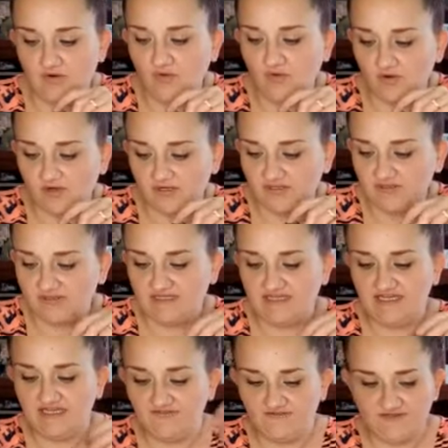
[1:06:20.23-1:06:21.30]
Or
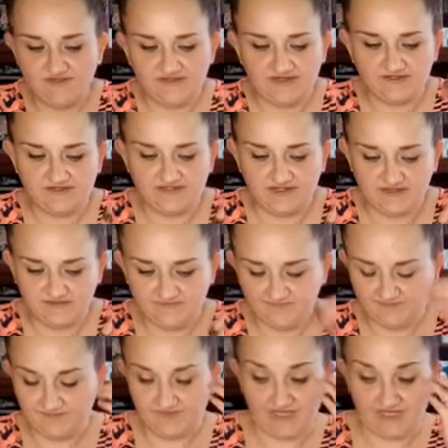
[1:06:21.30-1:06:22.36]
if they're done,
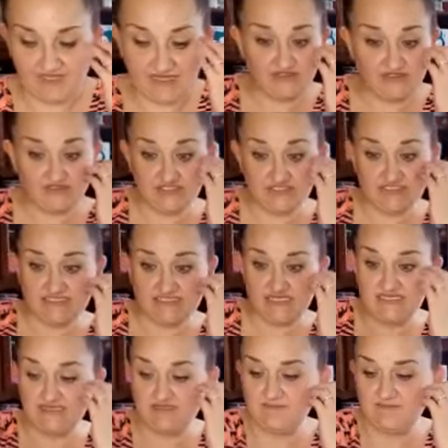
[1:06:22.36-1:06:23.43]
I usually
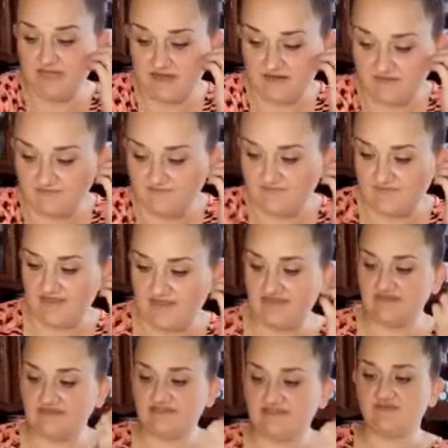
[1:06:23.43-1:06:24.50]
take them out, and
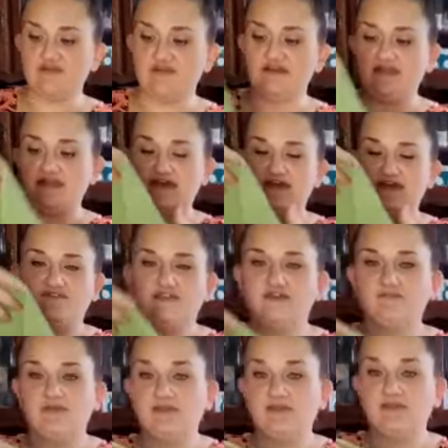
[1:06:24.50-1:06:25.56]
this is where I have like a
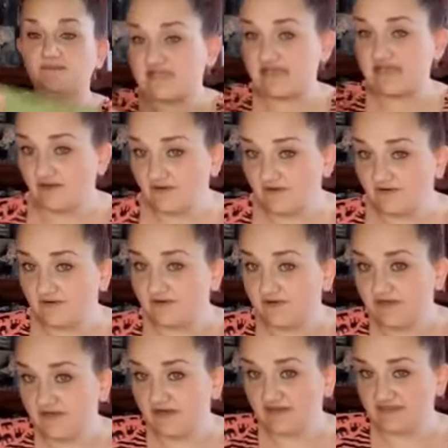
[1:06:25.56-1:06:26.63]
paper towel
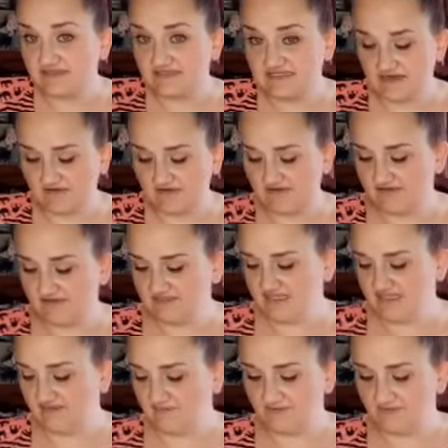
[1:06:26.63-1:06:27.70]
down on the
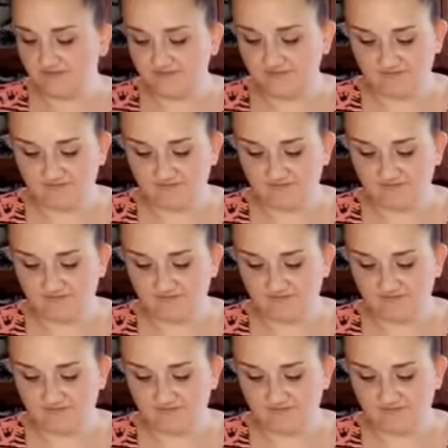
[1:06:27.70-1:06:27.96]
table,